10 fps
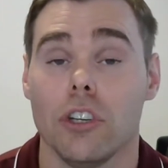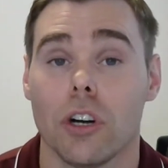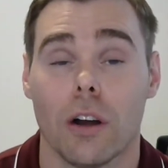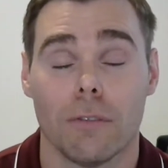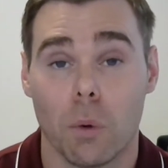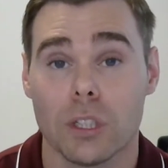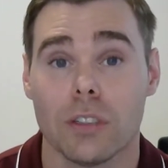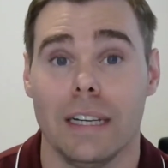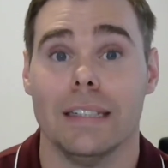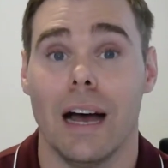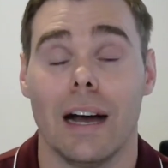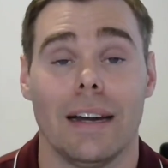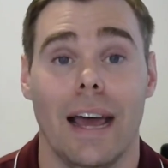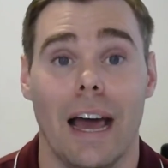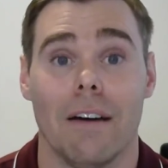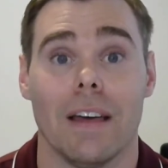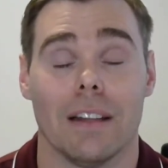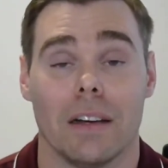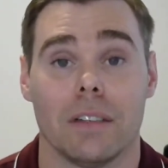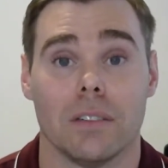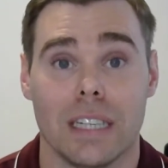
you're unfortunately not going to have that level of